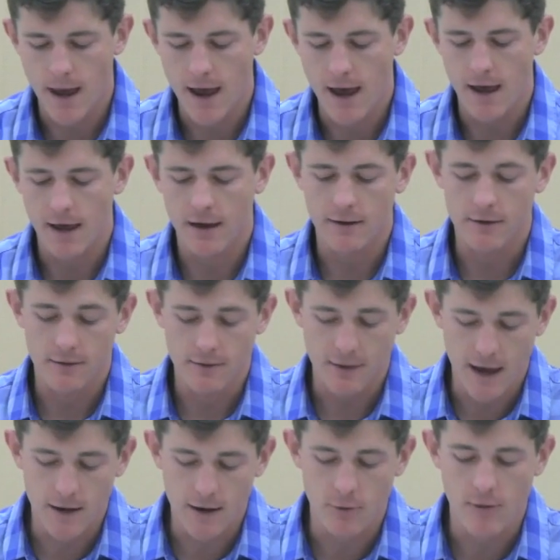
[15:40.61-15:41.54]
And
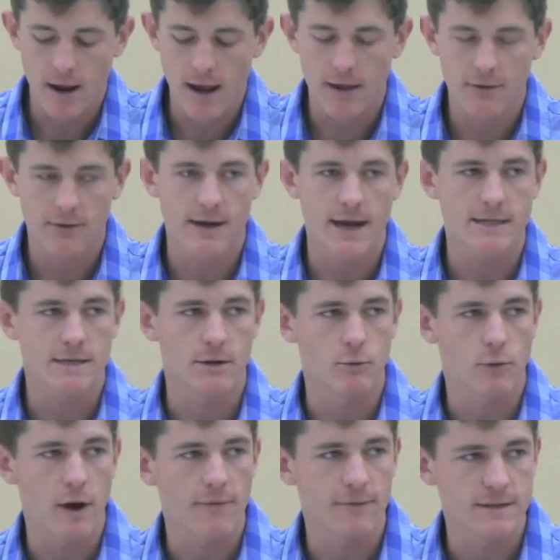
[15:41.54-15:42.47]
the NRA, the
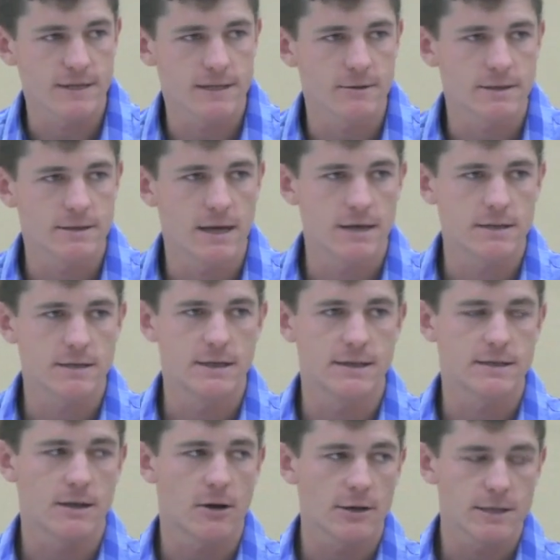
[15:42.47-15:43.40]
National Rifle
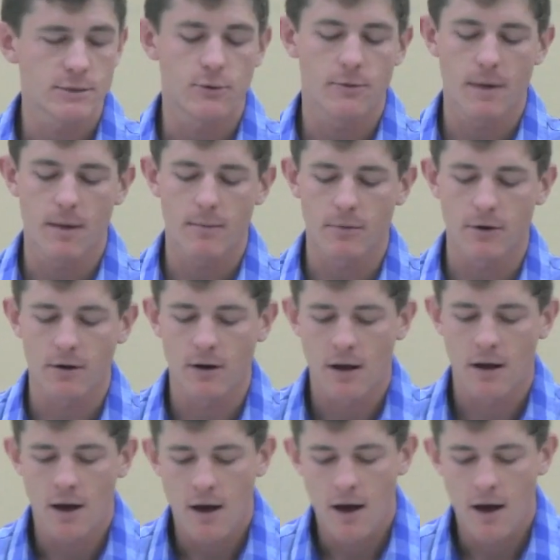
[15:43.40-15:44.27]
Association, is also a member,